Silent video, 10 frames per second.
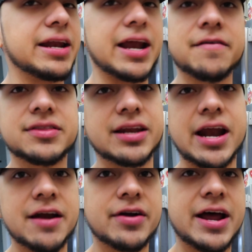everything that
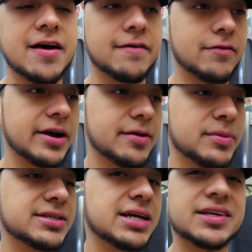I ever have, right?
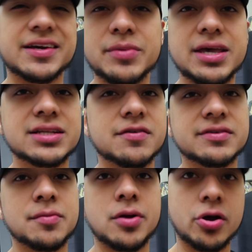Besides like meat and stuff like
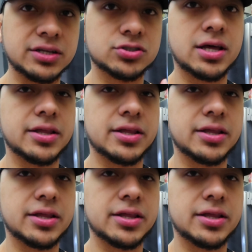that, but I'll get into that